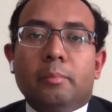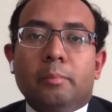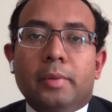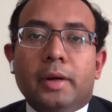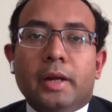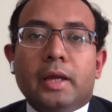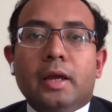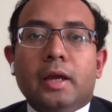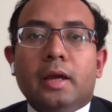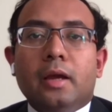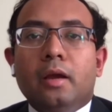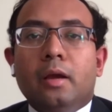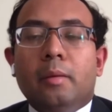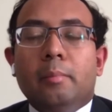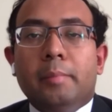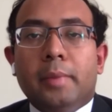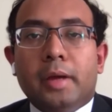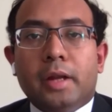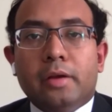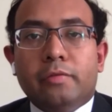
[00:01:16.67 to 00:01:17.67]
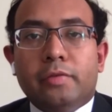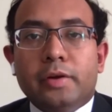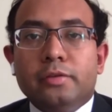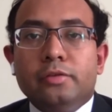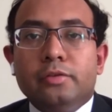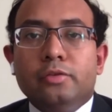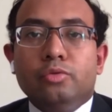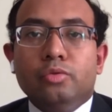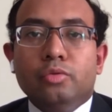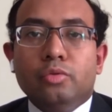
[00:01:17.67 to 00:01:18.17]
bringing
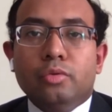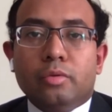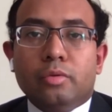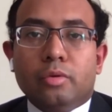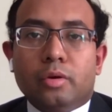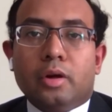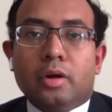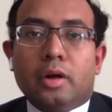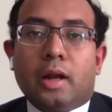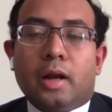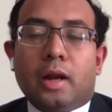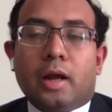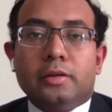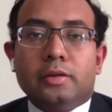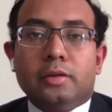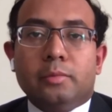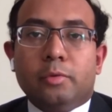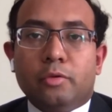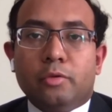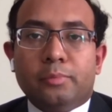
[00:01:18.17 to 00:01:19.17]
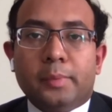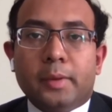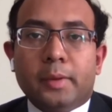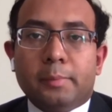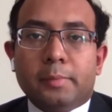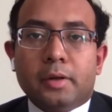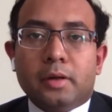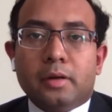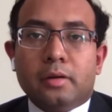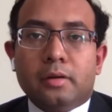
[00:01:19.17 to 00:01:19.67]
benefits to a large number of
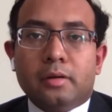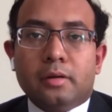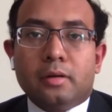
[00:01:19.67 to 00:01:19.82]
people.